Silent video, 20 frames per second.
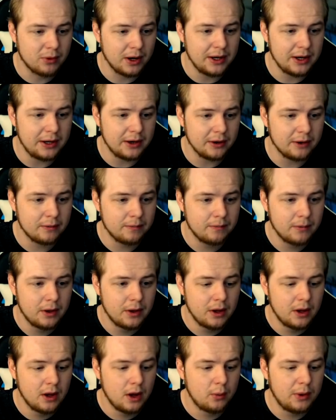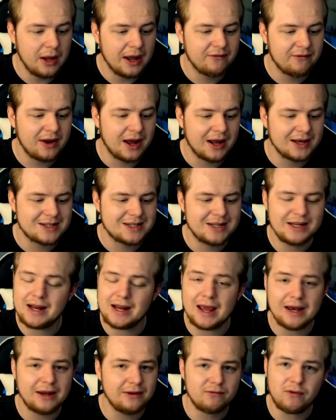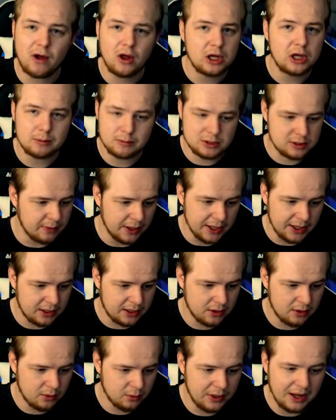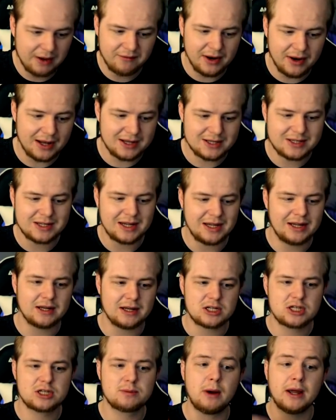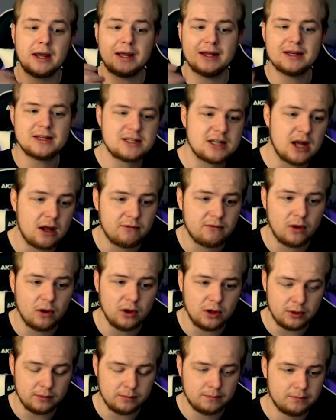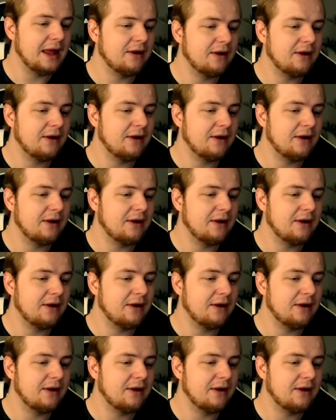right here, we have not seen any volume spike. We have not seen a spike in sell volume.